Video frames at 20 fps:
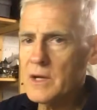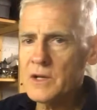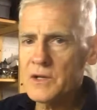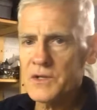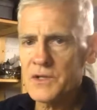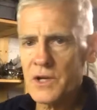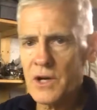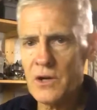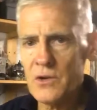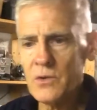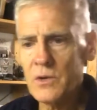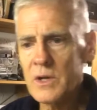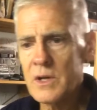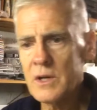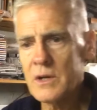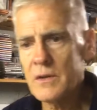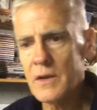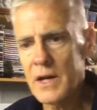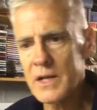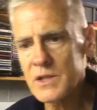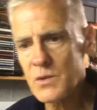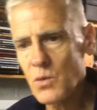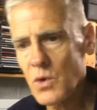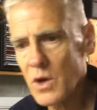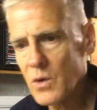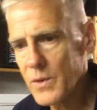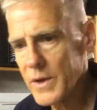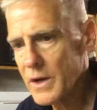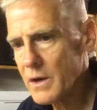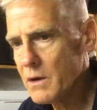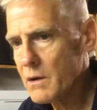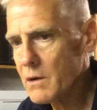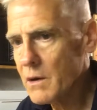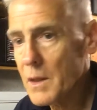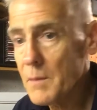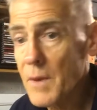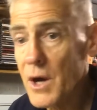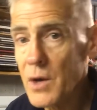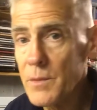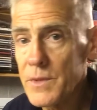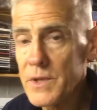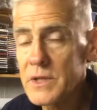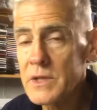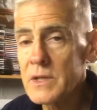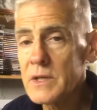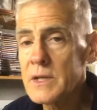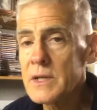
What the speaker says: So that's where we are at the moment,